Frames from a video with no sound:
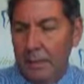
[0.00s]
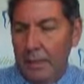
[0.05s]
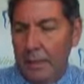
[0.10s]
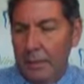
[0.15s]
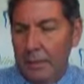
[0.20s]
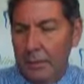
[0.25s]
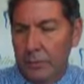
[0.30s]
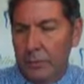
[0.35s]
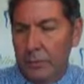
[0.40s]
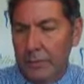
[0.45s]

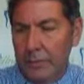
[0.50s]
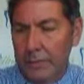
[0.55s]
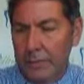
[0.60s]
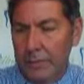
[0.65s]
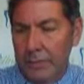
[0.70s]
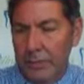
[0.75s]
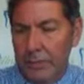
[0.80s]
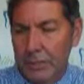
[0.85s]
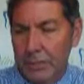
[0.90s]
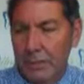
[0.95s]
in
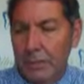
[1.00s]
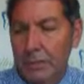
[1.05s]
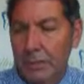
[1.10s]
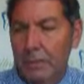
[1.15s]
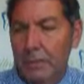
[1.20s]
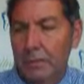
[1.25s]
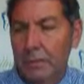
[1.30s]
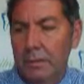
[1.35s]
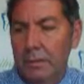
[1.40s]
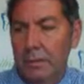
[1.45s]

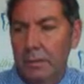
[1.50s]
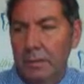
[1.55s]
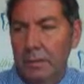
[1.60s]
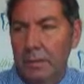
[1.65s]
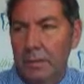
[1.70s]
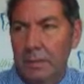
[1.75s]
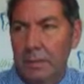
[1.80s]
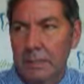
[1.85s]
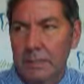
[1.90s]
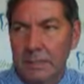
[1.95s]
traditional
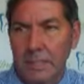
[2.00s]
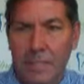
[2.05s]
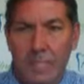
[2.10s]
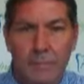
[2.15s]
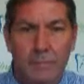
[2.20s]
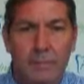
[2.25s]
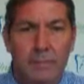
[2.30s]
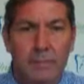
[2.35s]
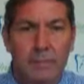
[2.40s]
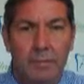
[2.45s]

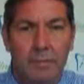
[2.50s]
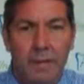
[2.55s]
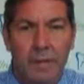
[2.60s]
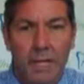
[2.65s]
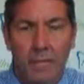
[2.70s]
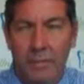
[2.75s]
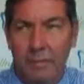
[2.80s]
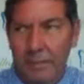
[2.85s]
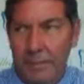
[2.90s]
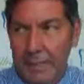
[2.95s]
assessment of the
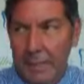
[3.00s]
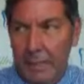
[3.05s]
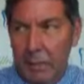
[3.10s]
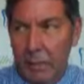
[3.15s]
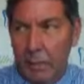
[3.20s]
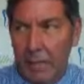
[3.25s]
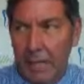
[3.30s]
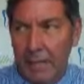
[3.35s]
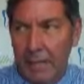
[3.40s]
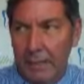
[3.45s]
value of a dental
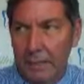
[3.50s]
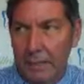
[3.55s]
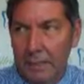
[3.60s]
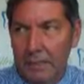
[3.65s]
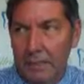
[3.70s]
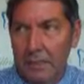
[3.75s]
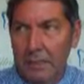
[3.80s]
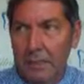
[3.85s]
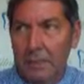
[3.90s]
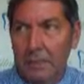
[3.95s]

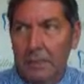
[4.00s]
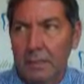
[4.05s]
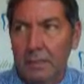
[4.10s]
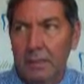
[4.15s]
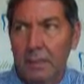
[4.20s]
practice,